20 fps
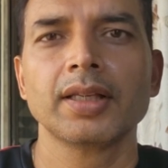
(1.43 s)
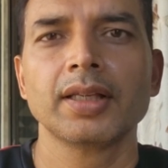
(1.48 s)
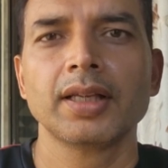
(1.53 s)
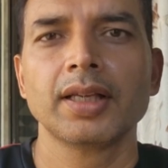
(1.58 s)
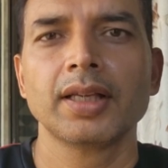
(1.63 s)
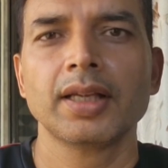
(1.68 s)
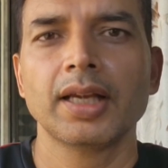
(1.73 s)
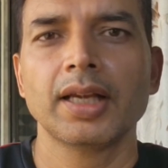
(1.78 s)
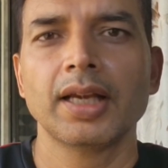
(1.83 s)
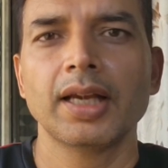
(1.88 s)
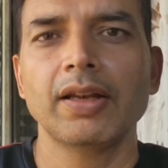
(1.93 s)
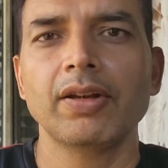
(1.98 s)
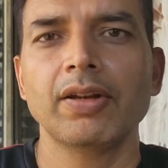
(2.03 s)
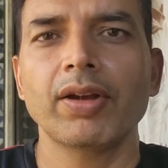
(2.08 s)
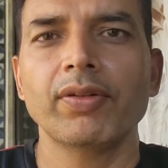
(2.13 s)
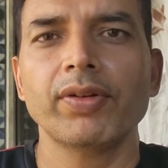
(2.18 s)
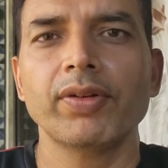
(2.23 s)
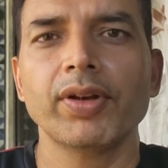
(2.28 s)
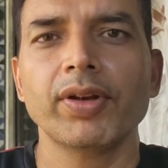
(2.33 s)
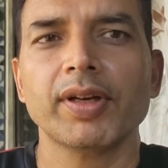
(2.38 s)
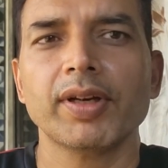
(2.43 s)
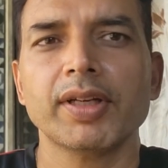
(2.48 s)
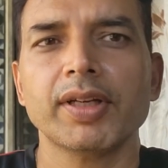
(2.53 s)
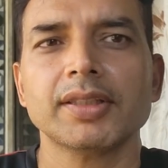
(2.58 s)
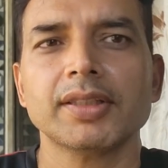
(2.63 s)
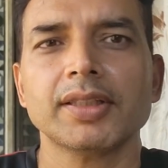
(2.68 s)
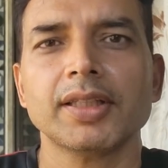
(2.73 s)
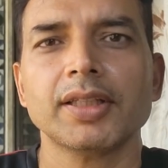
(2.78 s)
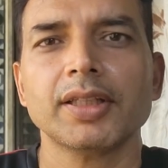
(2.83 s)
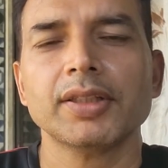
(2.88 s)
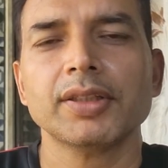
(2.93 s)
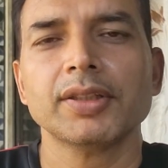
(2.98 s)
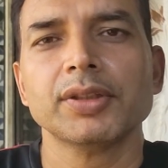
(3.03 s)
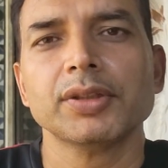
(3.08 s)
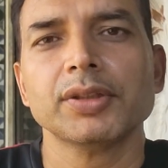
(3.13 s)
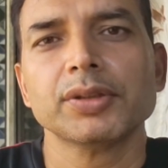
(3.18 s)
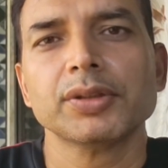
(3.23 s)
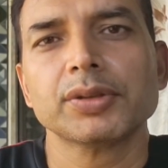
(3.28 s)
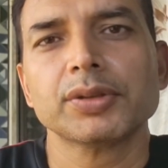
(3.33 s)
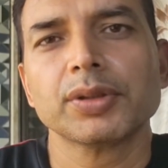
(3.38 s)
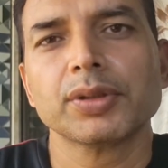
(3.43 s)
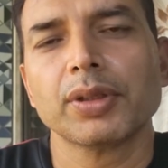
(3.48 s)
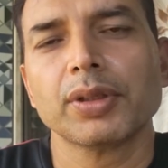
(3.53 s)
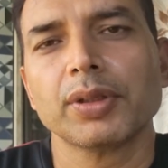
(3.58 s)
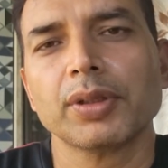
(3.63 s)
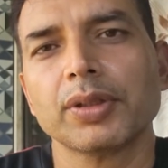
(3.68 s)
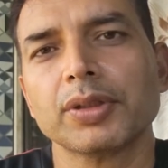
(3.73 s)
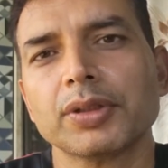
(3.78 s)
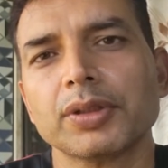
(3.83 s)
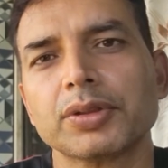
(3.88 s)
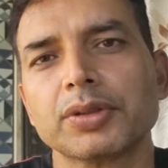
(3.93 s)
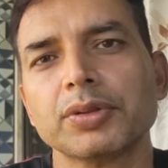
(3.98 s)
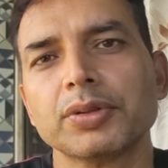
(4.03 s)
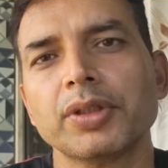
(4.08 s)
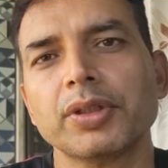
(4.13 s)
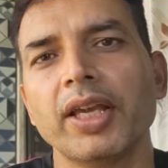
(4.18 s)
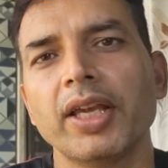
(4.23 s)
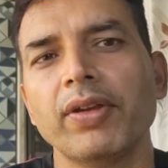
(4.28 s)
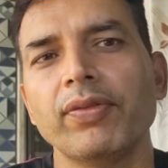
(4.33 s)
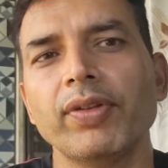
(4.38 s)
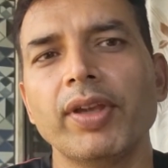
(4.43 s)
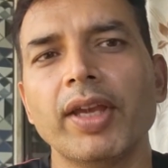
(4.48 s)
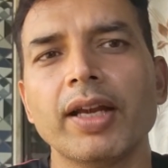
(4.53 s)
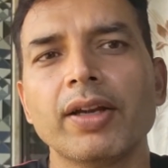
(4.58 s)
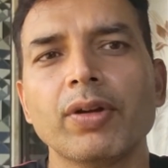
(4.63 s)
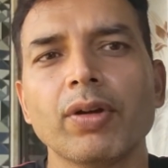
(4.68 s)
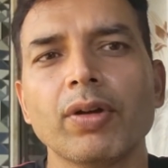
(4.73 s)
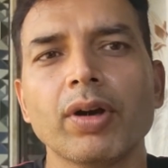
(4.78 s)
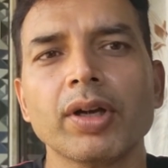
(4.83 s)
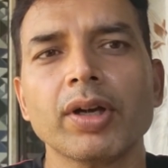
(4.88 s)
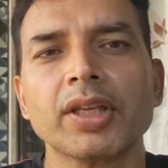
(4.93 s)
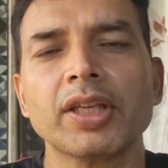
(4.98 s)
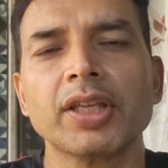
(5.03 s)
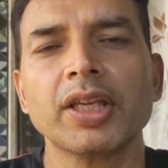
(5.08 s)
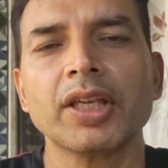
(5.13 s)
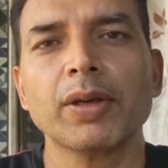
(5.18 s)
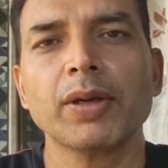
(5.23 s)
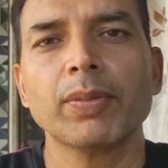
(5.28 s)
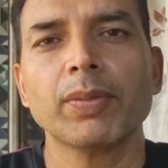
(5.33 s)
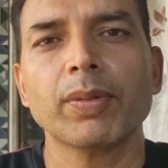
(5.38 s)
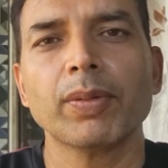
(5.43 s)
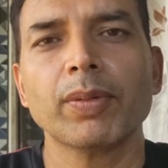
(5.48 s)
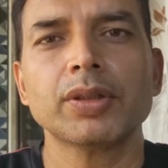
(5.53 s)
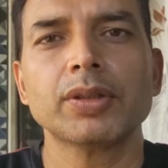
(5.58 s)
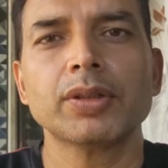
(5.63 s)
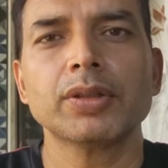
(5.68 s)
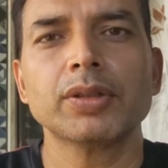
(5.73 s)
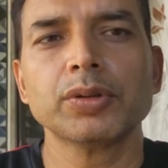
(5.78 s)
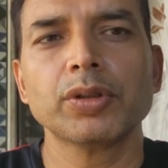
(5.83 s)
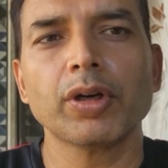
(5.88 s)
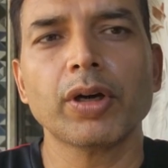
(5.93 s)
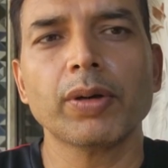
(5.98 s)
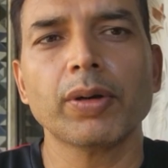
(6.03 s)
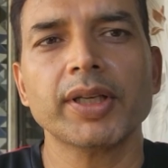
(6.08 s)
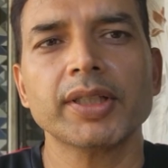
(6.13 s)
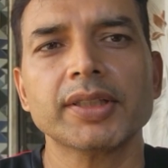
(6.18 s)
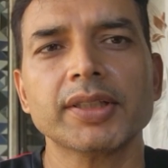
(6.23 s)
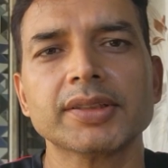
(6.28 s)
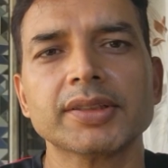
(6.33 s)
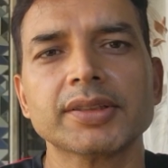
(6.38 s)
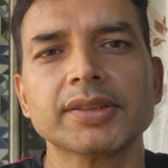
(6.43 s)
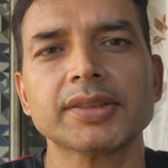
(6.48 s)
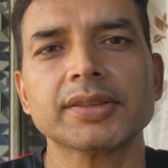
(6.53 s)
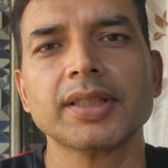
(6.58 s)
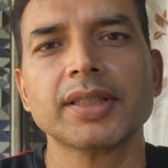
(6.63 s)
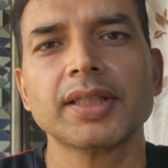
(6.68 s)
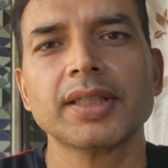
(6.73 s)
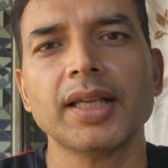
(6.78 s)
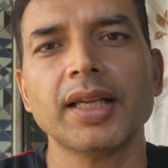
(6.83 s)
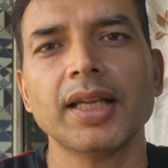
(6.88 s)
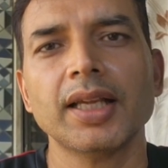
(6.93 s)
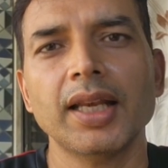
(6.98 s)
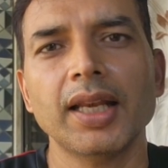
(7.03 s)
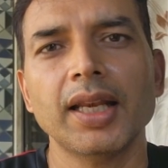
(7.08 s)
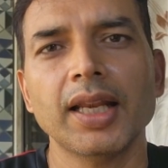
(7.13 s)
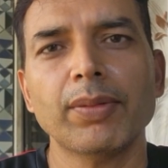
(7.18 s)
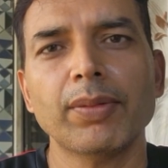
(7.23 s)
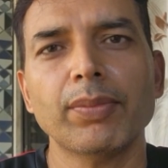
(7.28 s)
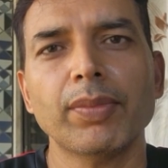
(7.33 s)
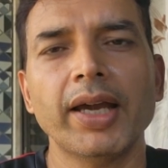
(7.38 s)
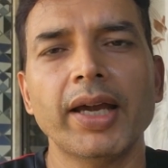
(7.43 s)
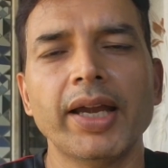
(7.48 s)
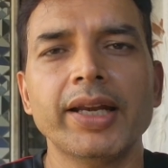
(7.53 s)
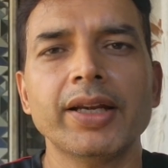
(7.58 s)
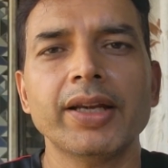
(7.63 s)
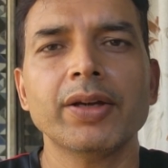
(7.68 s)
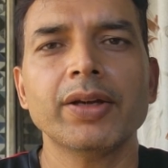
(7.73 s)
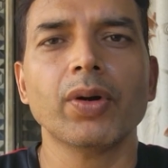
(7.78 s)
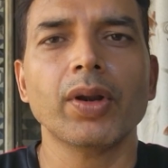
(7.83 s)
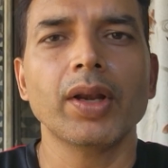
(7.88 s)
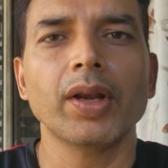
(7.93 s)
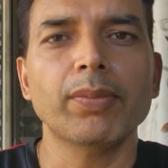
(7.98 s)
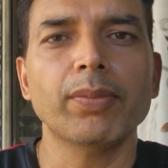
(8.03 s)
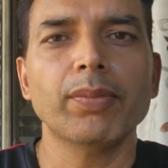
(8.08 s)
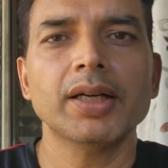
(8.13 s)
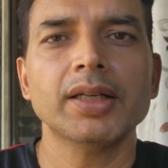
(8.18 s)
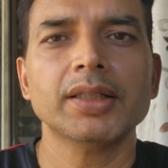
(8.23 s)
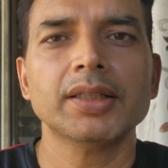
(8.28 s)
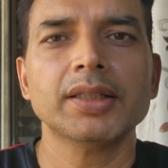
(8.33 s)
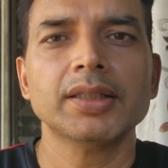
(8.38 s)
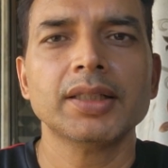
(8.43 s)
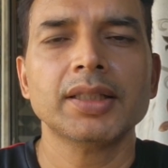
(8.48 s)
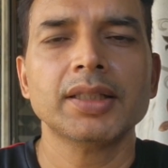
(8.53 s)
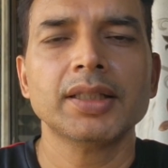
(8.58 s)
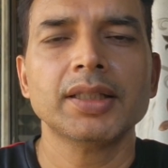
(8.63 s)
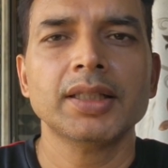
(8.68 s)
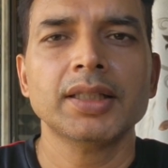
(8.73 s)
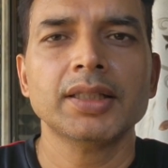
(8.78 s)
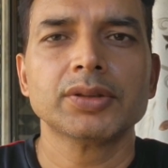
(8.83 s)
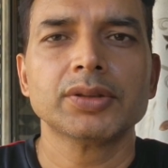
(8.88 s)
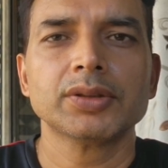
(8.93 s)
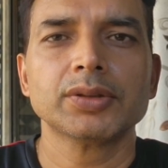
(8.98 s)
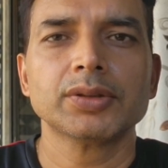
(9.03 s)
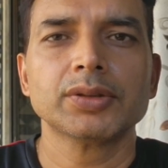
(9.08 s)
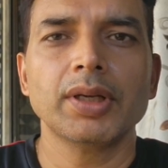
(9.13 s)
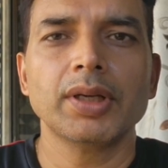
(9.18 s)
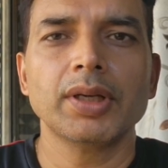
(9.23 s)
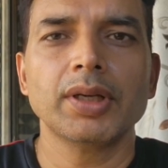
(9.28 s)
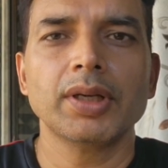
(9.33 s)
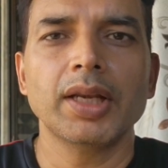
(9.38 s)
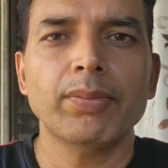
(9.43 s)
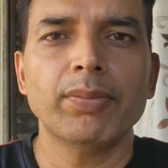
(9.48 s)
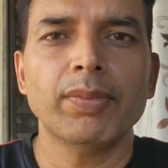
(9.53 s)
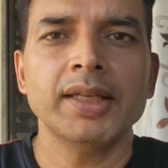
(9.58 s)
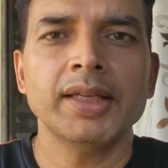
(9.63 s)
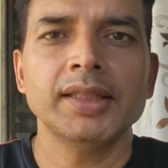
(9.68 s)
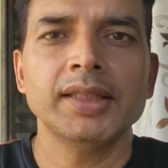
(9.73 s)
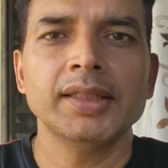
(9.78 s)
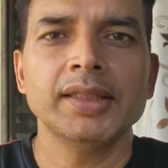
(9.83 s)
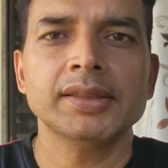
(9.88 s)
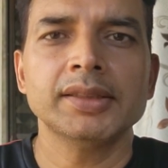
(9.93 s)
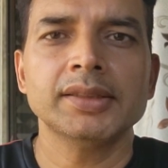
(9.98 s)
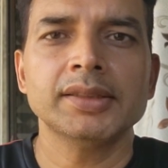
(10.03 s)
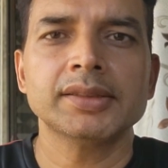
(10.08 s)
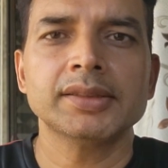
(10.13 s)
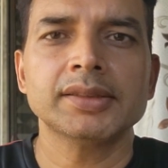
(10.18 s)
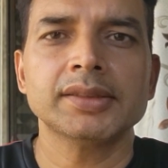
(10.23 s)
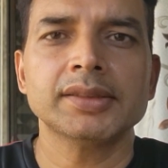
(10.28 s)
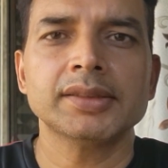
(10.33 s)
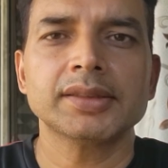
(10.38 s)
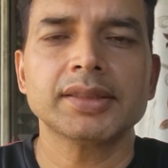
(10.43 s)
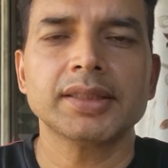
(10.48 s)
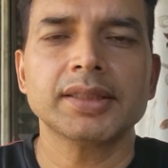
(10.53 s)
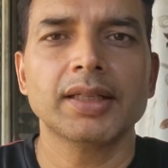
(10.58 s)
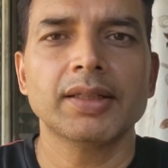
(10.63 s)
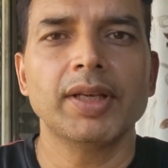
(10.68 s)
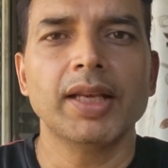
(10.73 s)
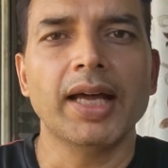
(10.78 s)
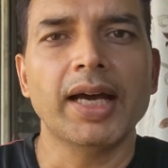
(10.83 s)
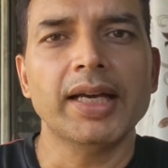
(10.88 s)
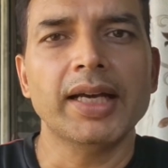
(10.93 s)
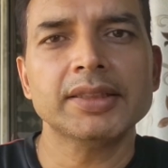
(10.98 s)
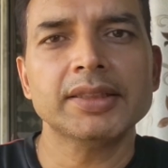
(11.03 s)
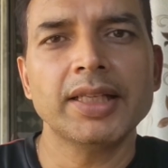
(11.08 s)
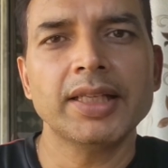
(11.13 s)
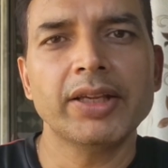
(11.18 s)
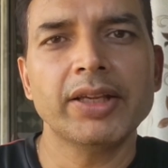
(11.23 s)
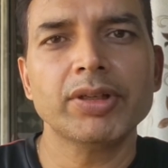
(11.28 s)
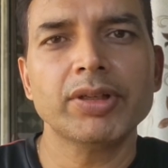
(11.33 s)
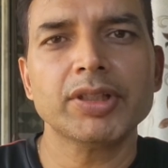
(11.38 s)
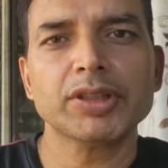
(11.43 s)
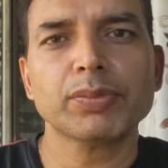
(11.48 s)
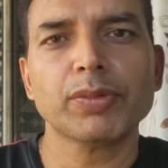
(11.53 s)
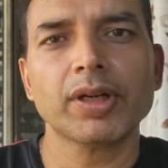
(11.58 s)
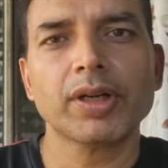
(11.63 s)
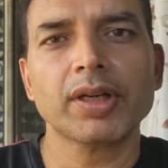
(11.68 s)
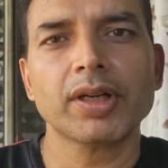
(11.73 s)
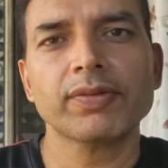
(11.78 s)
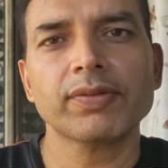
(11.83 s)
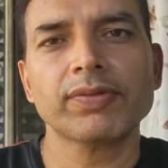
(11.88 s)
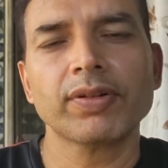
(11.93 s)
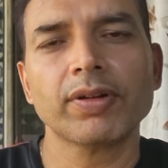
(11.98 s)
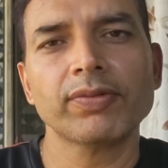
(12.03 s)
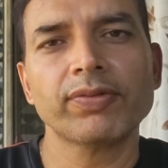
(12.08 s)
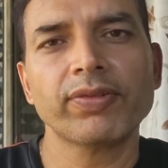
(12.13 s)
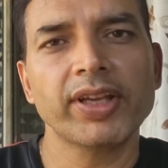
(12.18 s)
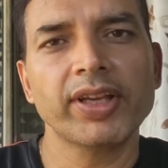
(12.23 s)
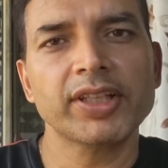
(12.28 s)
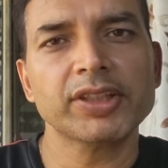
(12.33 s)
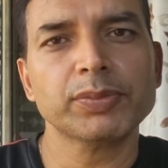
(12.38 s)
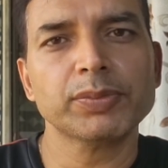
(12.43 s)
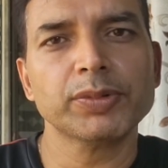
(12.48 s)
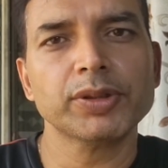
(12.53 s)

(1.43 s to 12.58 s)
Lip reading: Hello everyone. So today we are talking about two topics, Llama and Ollama. So Llama is a large language model from Facebook